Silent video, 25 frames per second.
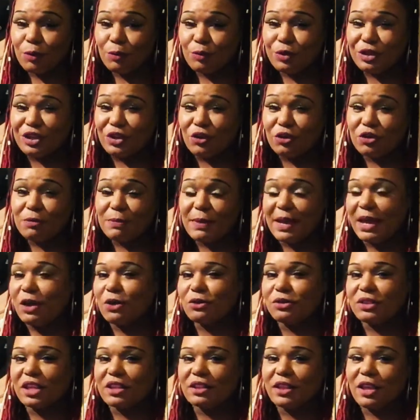reunion, but I
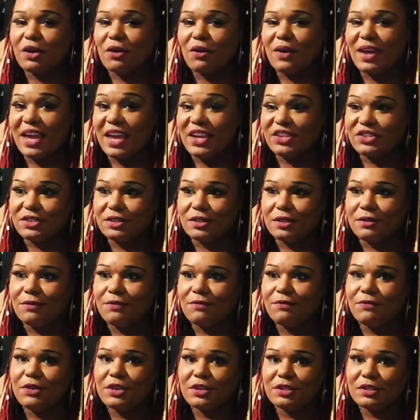don't think they're gonna actually
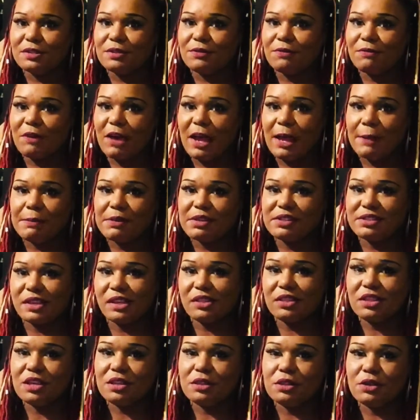physically fight because I
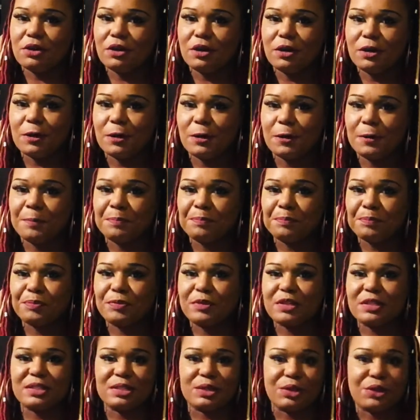think the
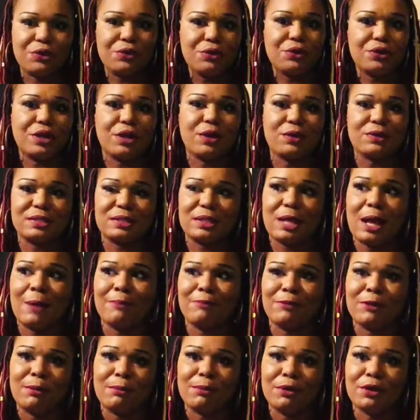security gonna stop them.